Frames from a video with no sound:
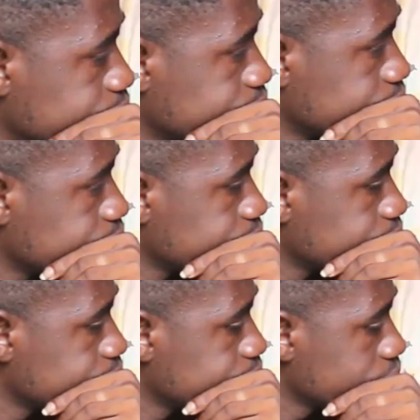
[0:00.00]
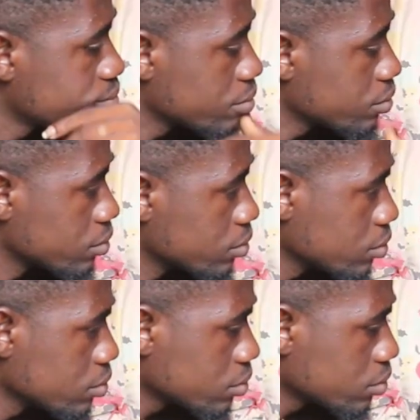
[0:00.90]

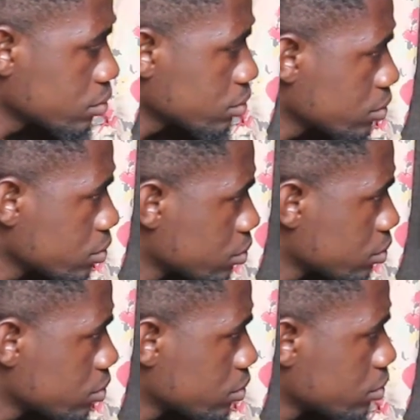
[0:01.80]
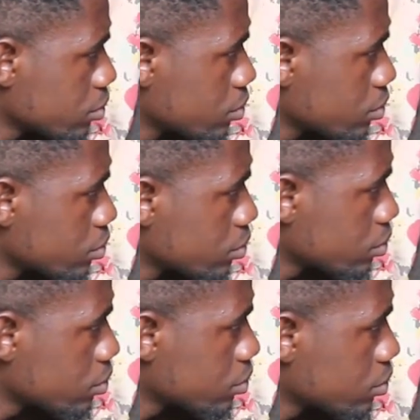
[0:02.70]

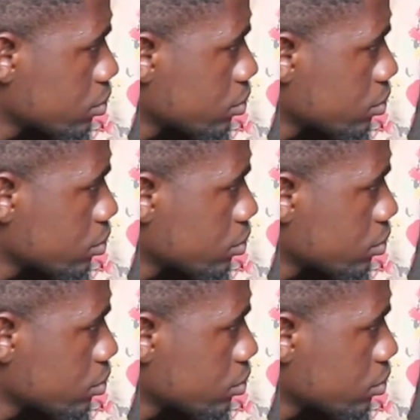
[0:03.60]
(not speaking)